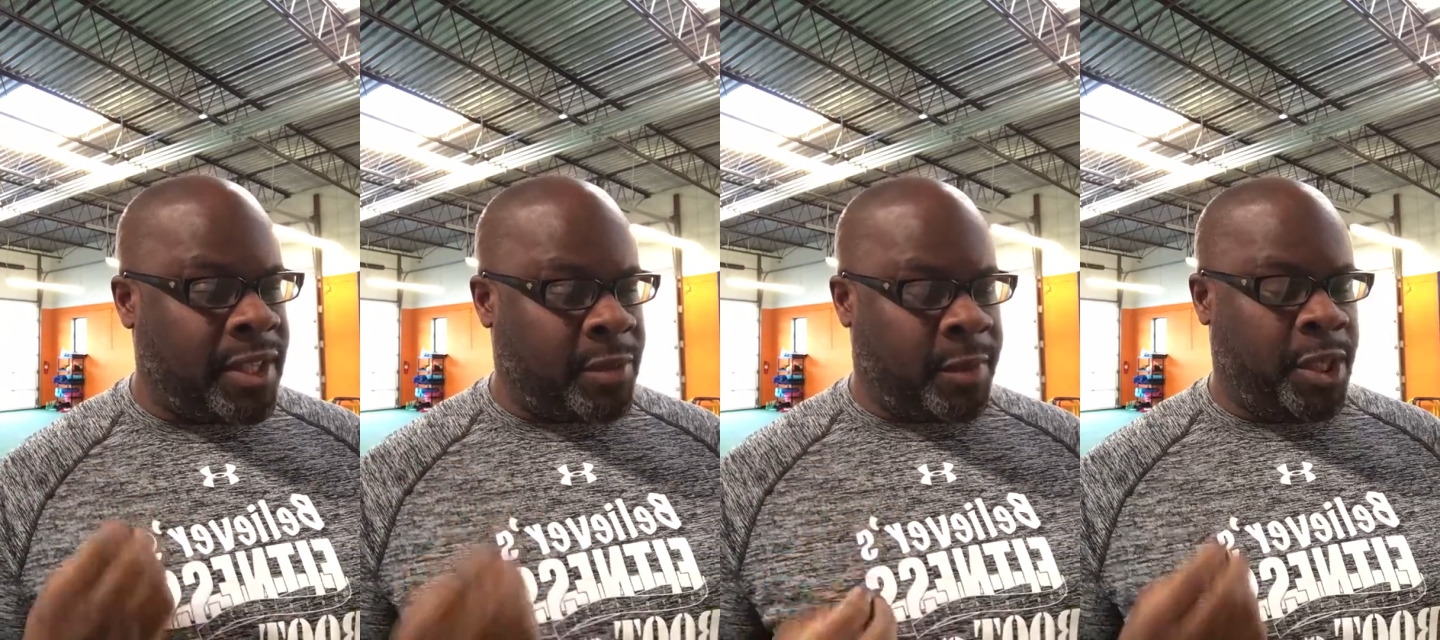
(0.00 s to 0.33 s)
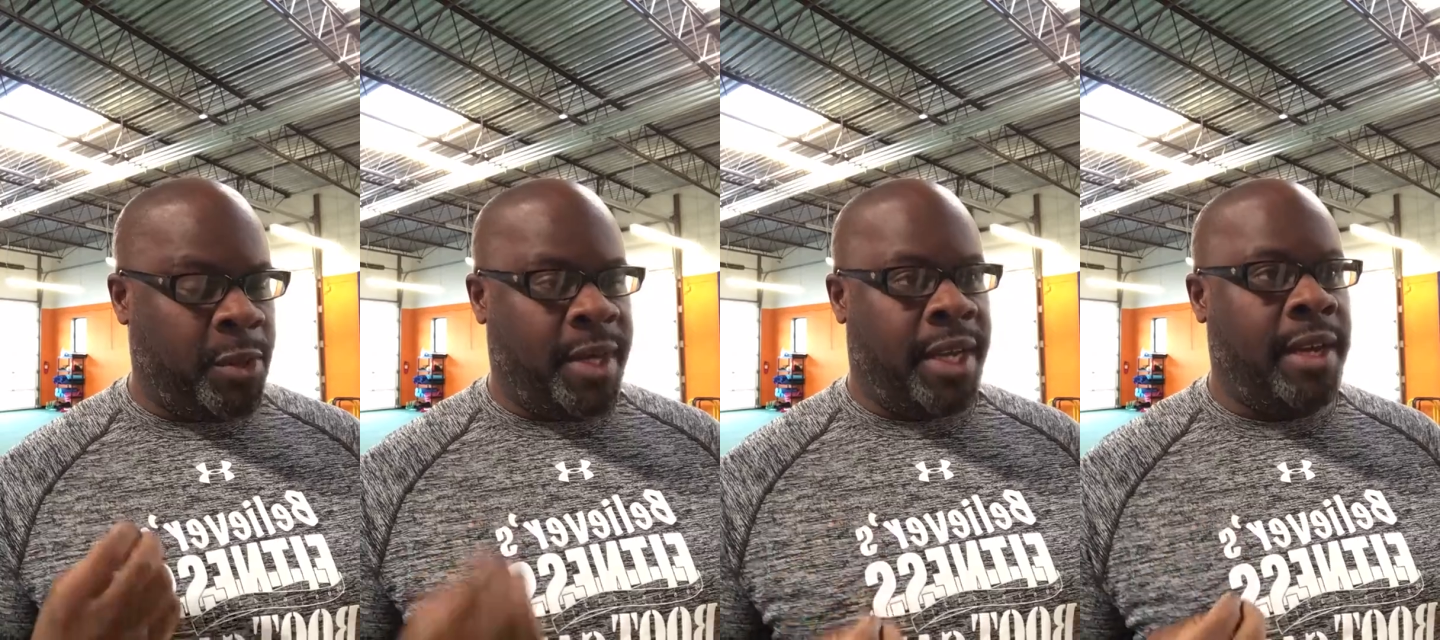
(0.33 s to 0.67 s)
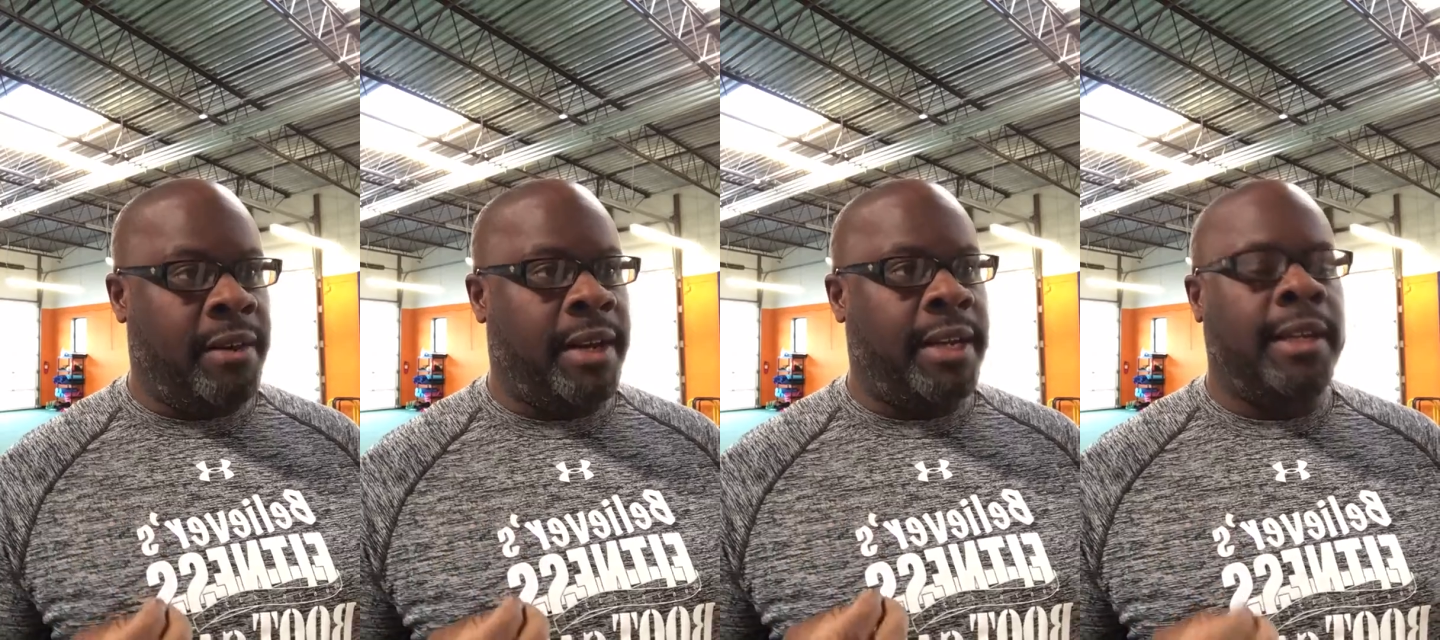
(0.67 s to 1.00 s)
When you
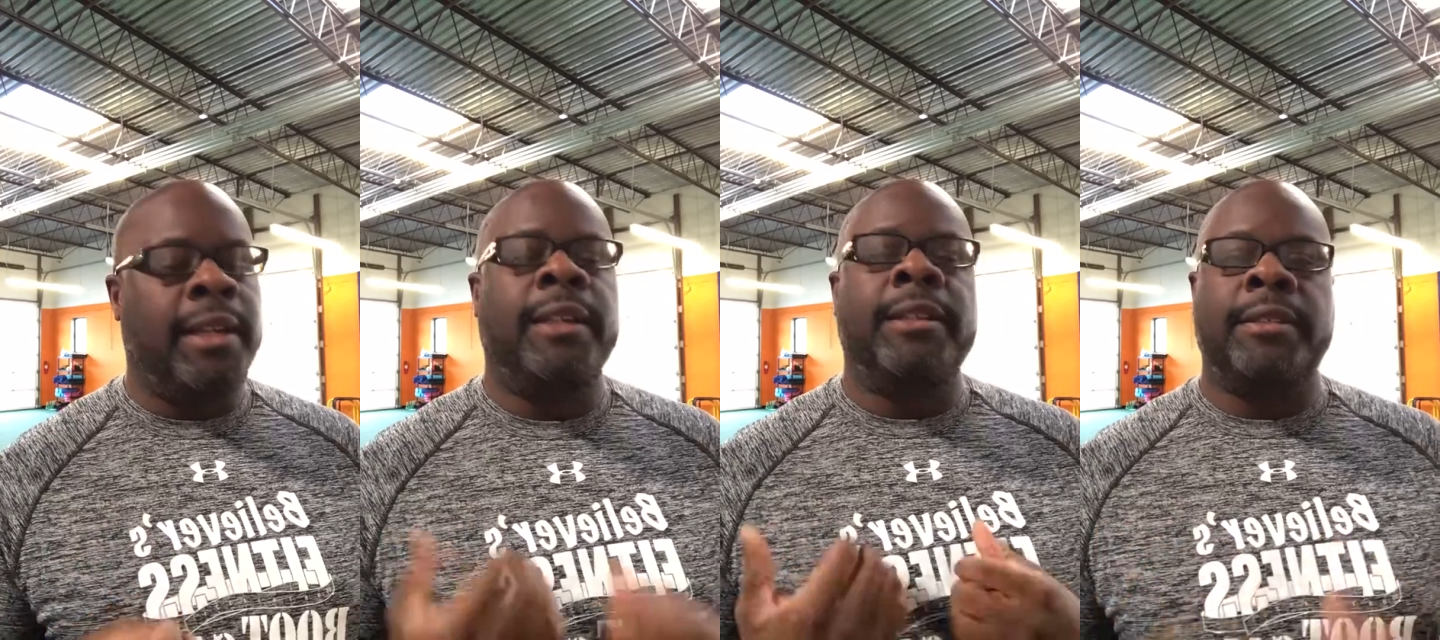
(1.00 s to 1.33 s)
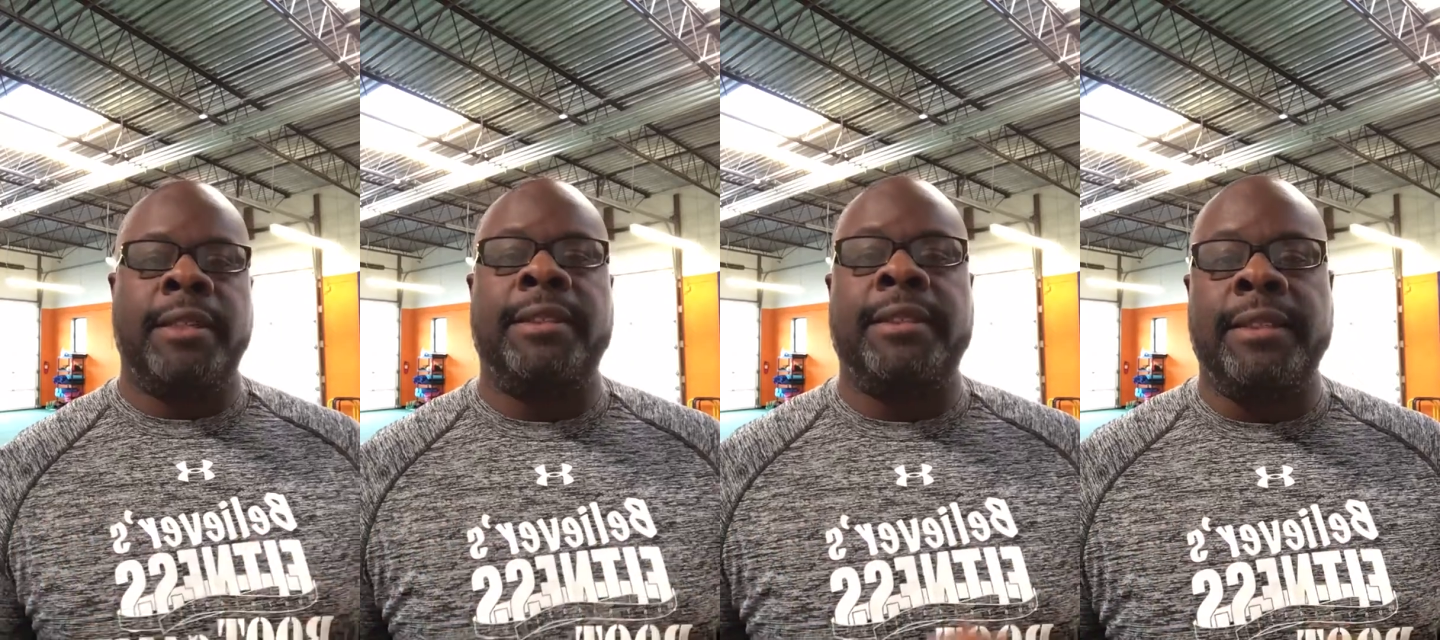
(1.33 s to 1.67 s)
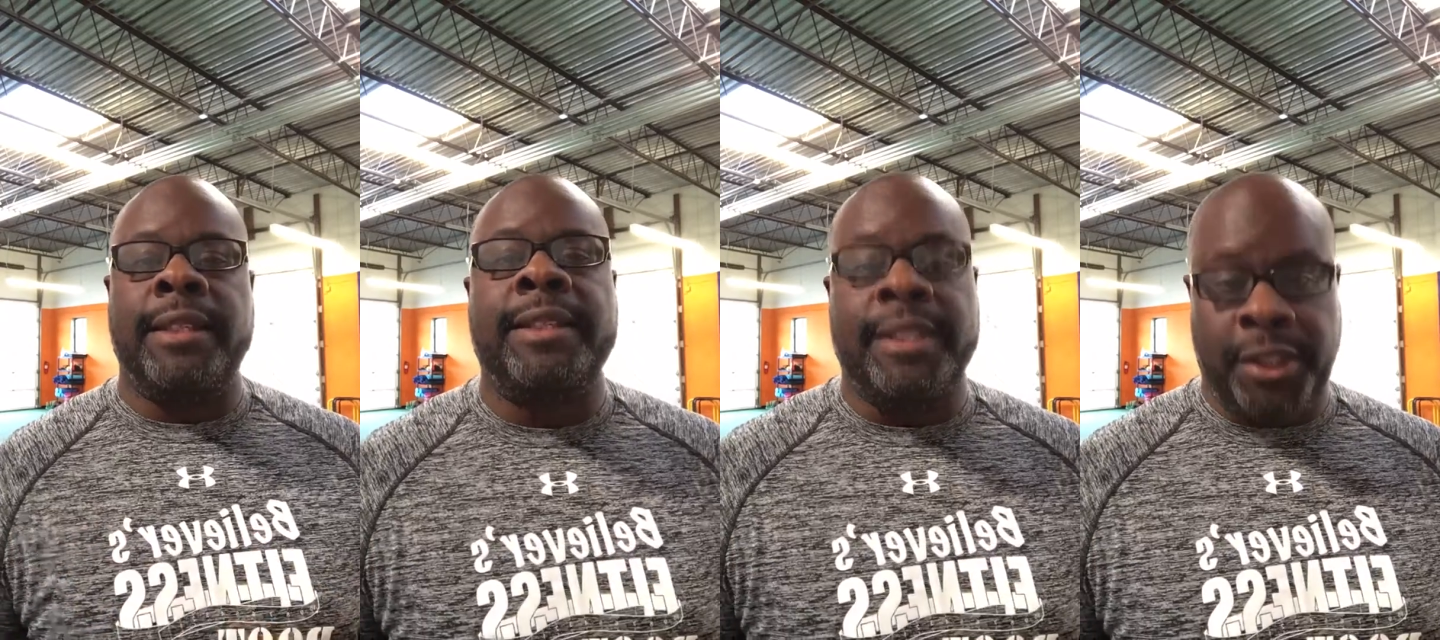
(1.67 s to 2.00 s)
hear it, just
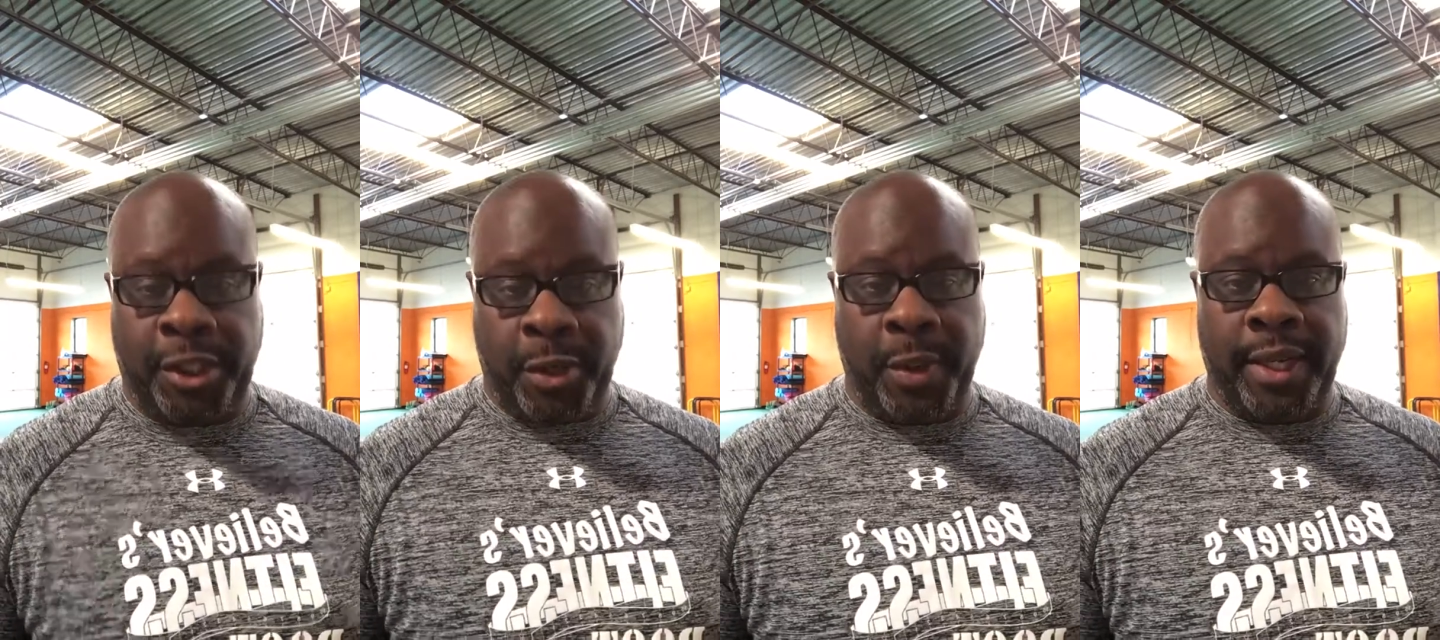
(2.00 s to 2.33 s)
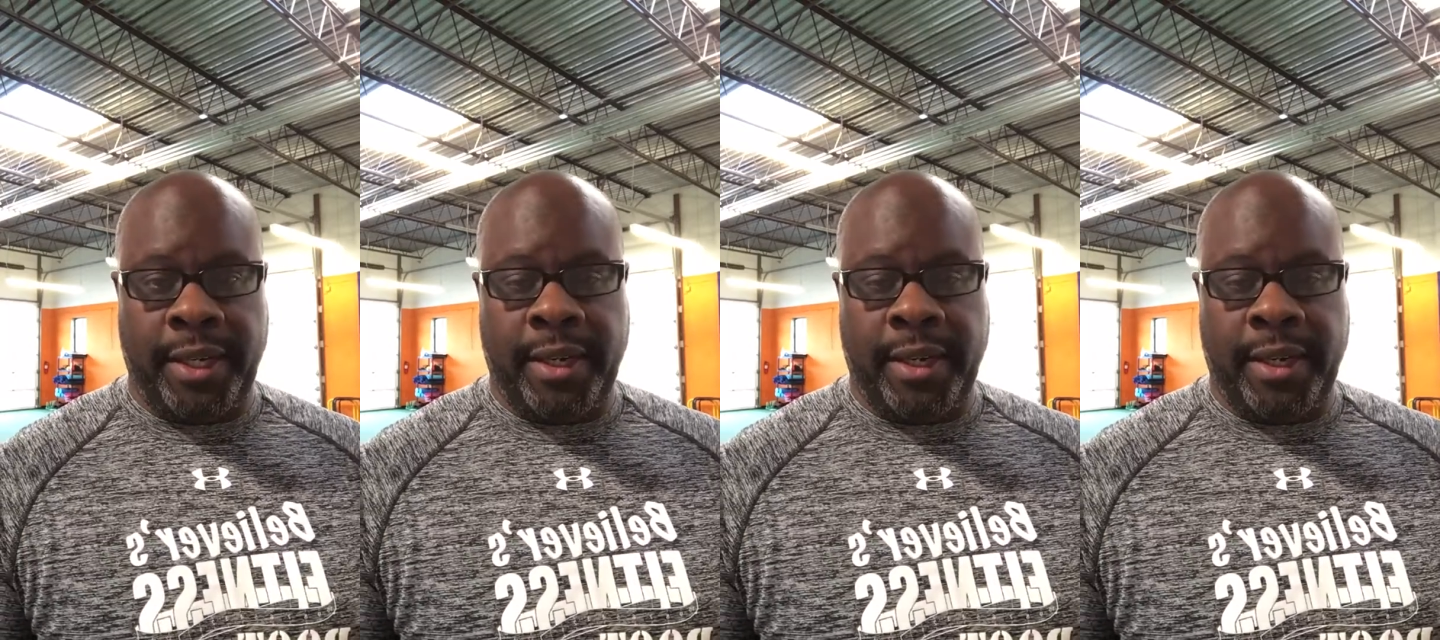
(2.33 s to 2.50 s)
listen to it.